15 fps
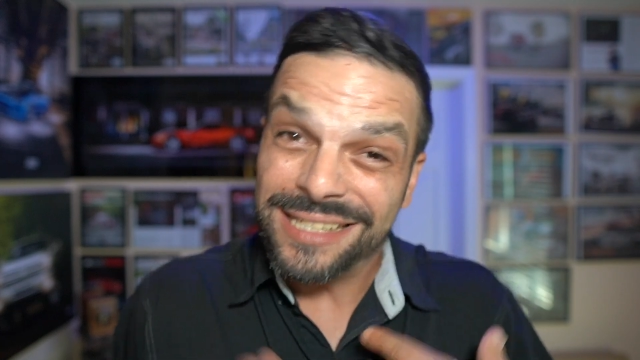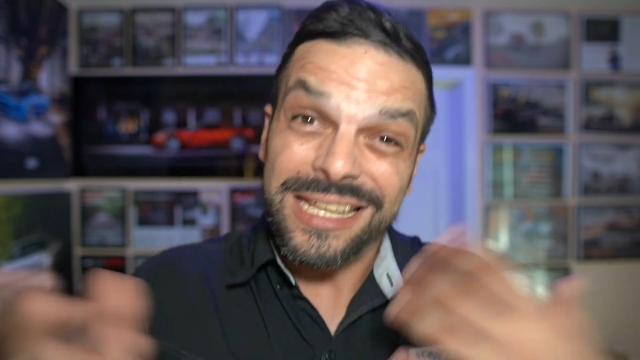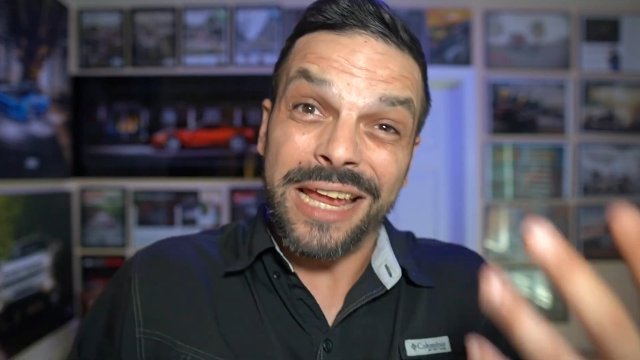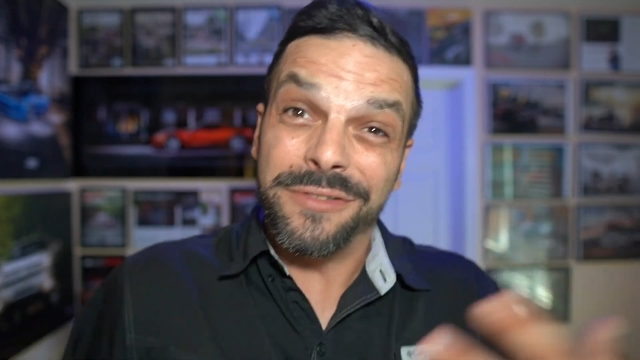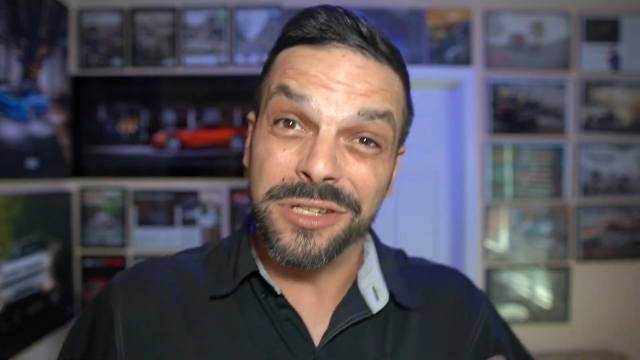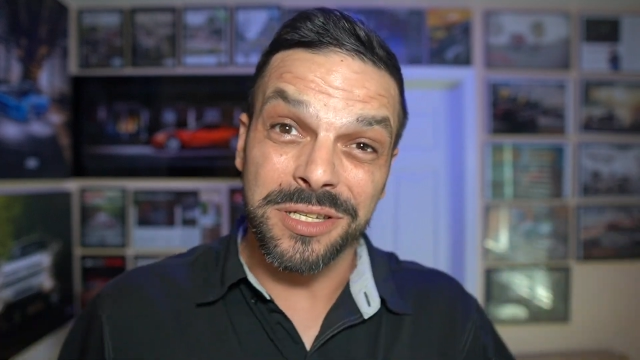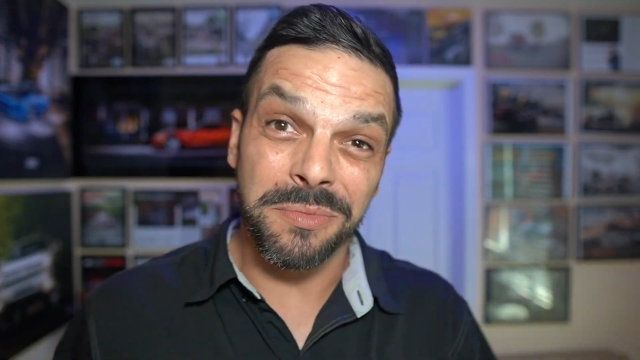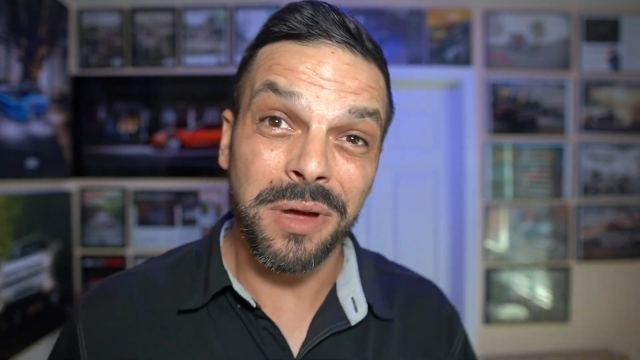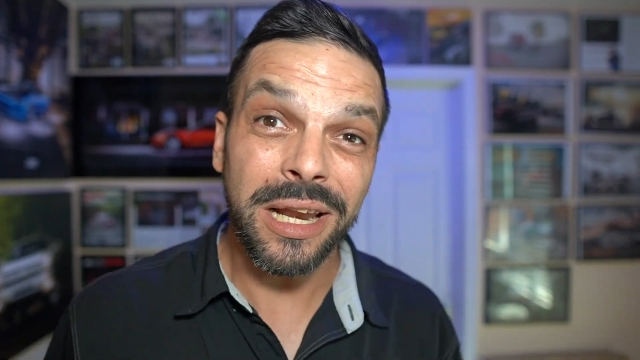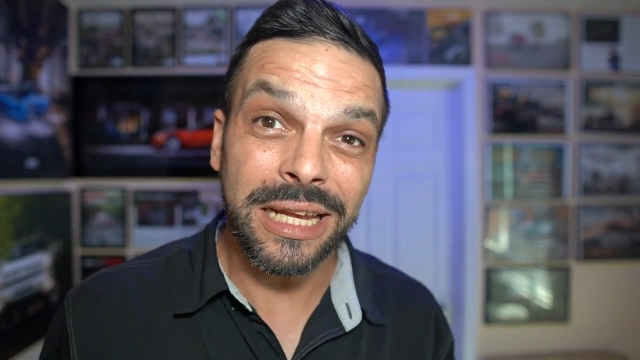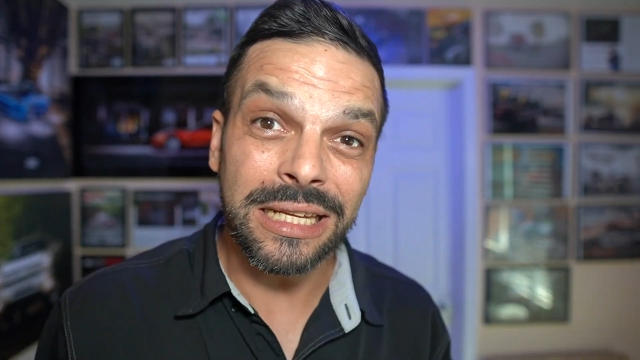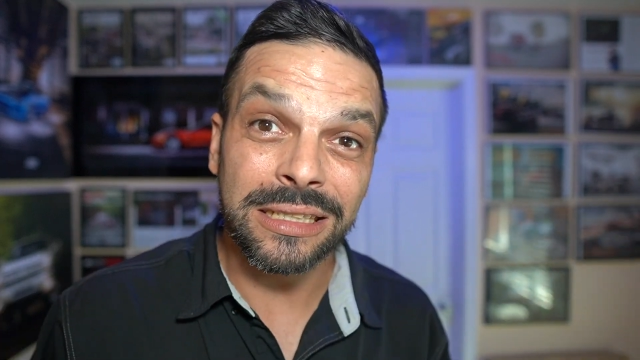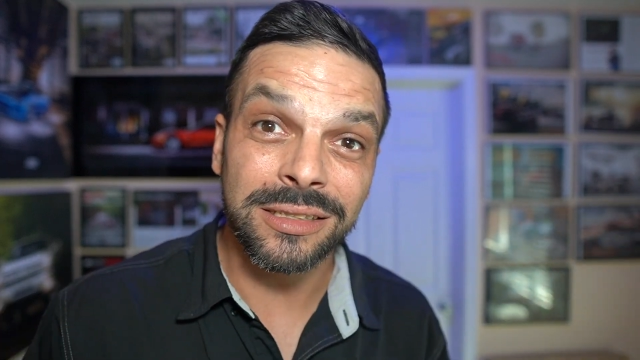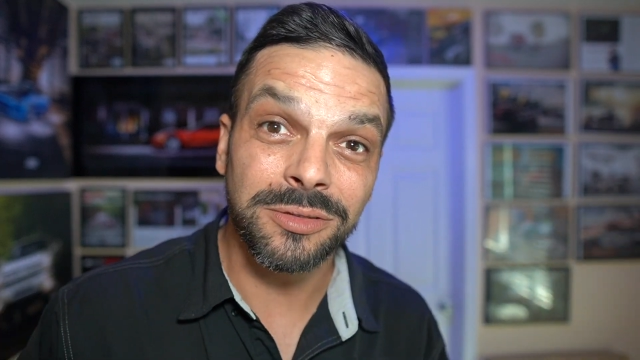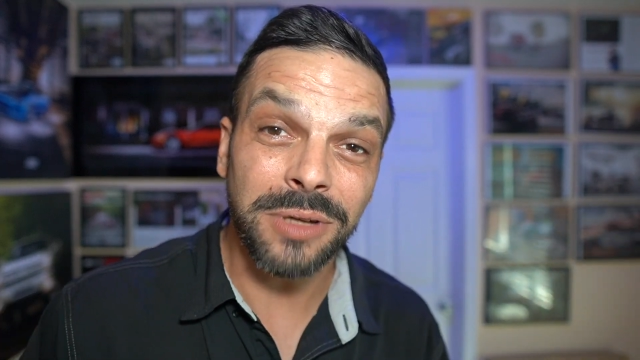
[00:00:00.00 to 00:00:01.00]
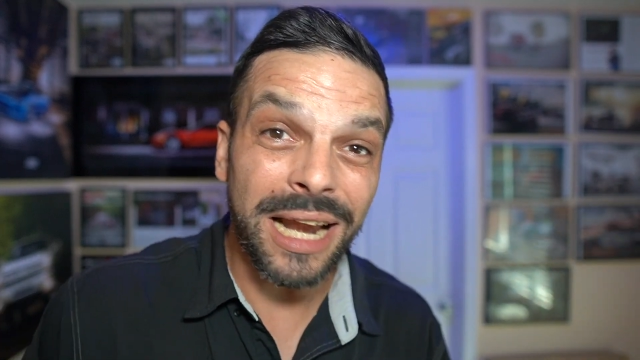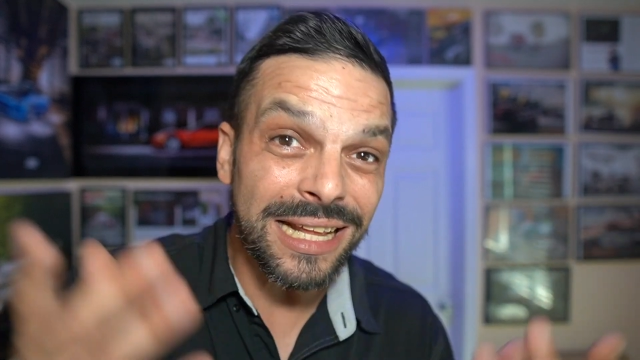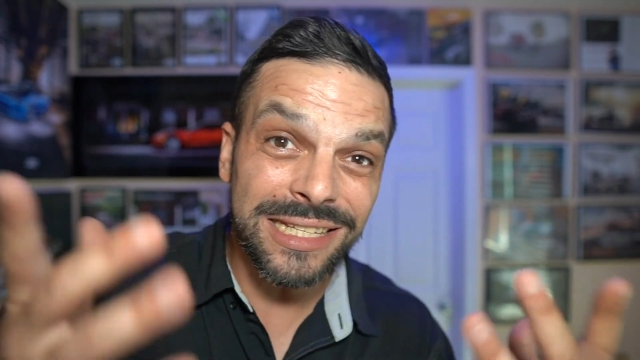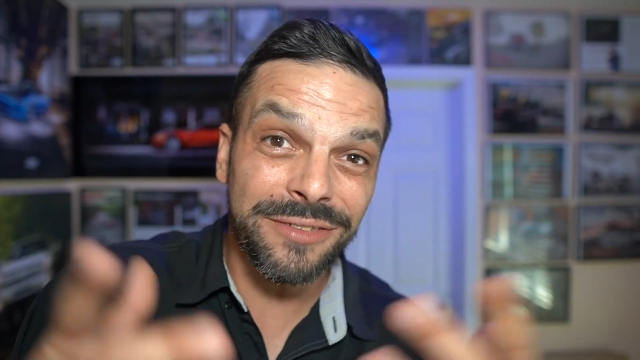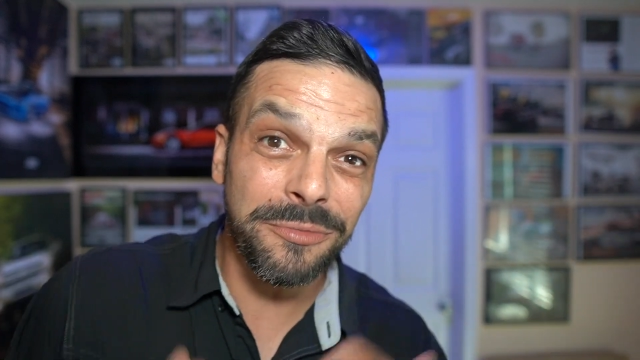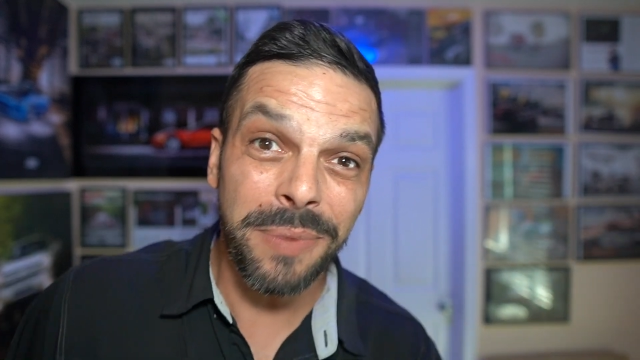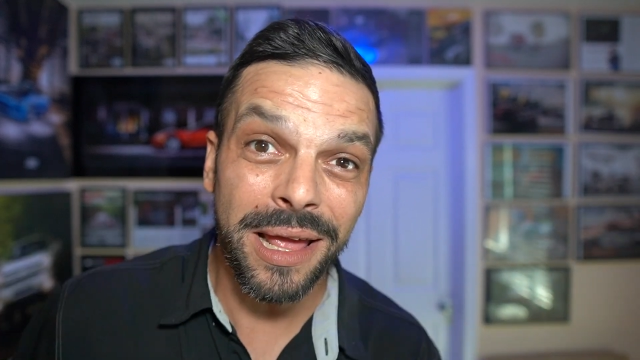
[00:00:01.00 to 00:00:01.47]
it saves you some money, well,
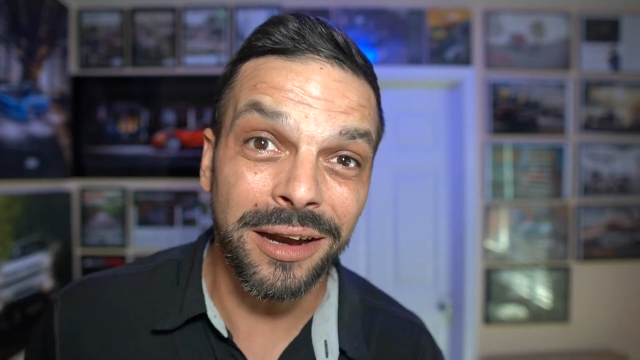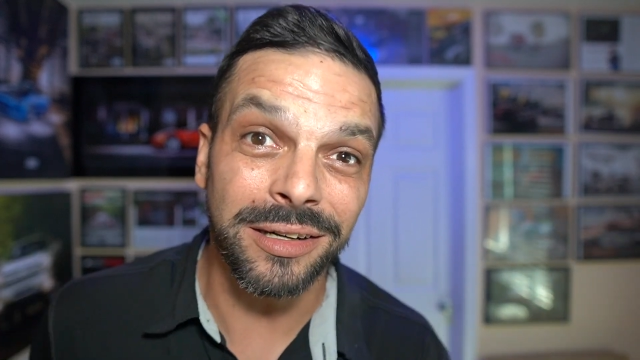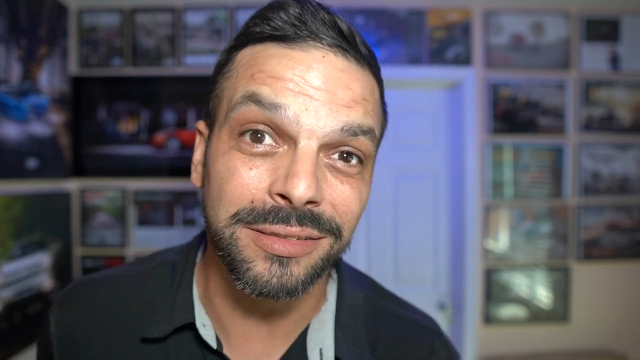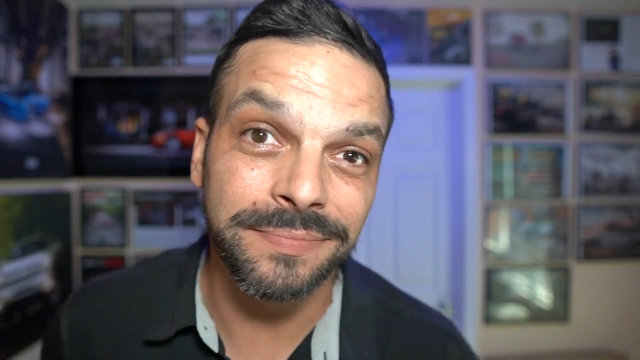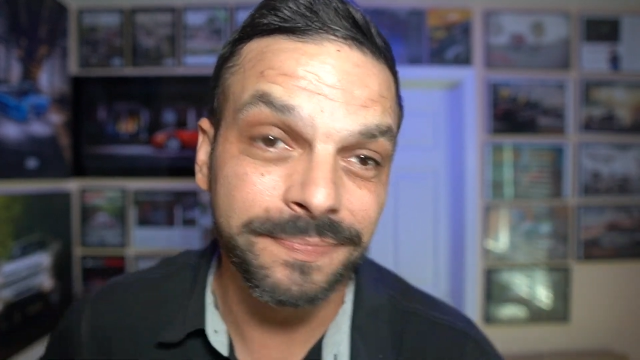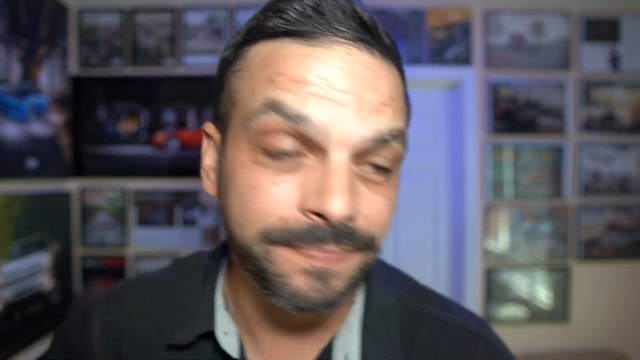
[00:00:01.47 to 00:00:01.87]
that's even better.